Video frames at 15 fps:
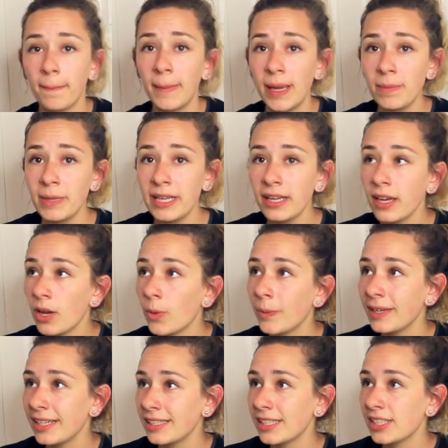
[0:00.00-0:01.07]
Maybe
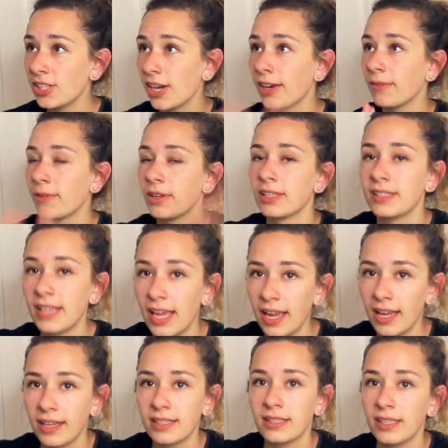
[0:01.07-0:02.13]
we need to start
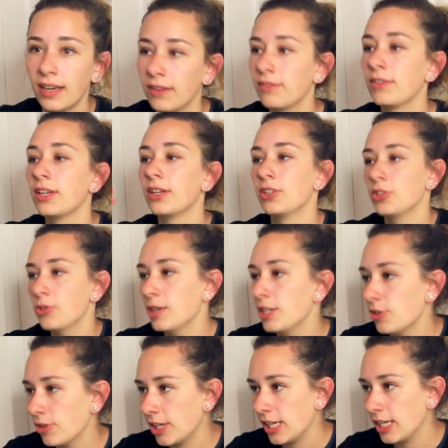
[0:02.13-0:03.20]
saying instead of
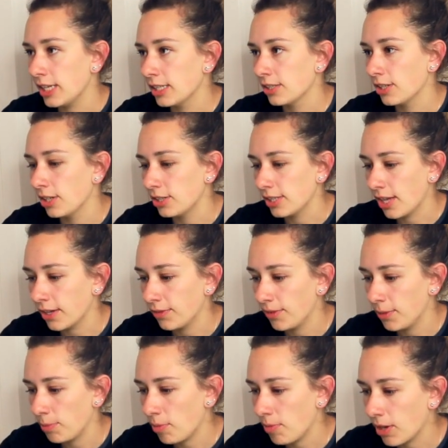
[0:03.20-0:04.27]
2020 is going to suck
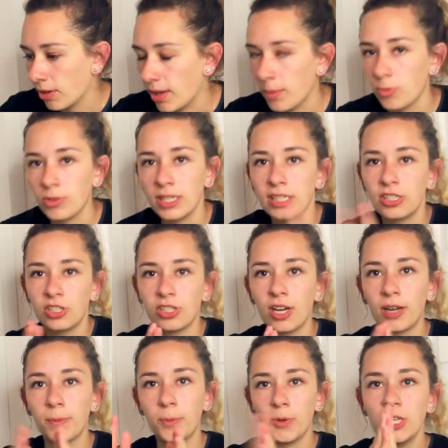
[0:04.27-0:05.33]
for the Premier Club, we need to
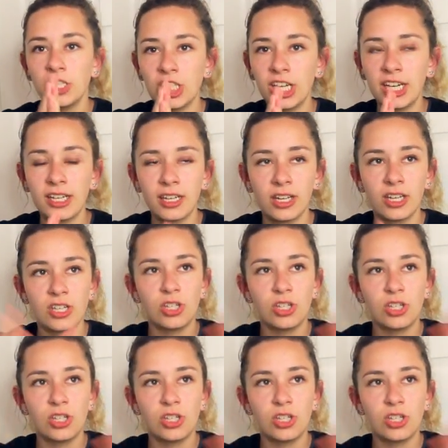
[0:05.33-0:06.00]
start preaching